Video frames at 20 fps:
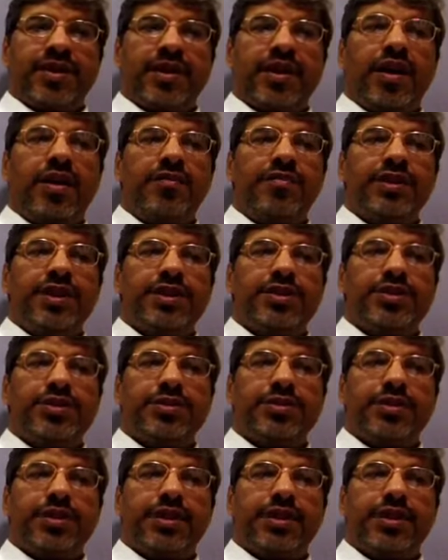How we
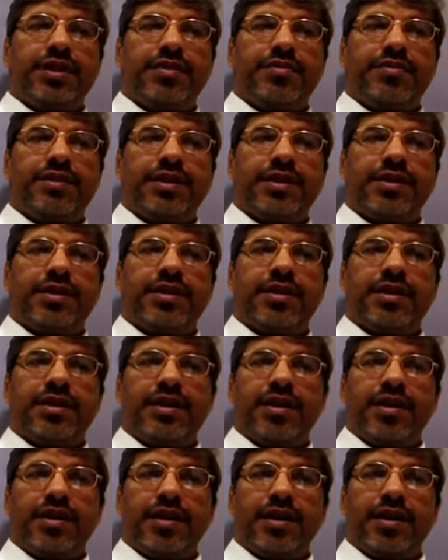ensure the network
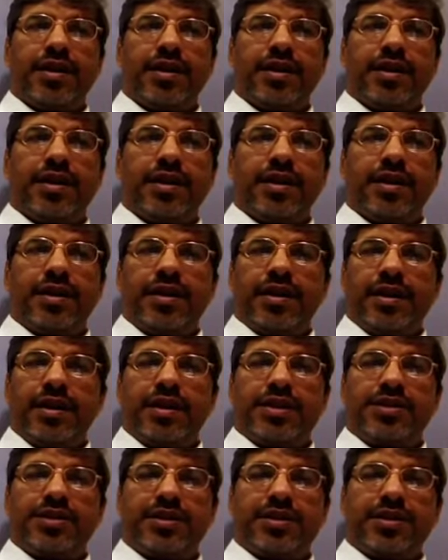
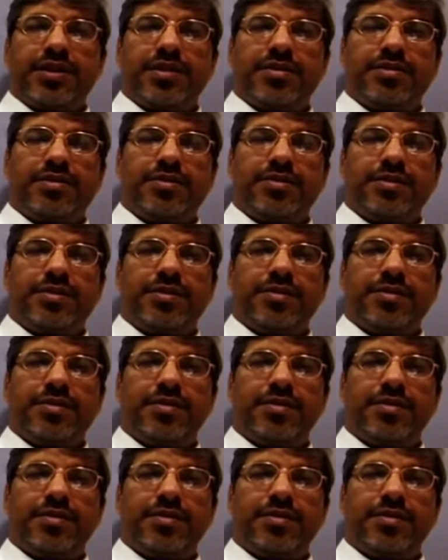connection control,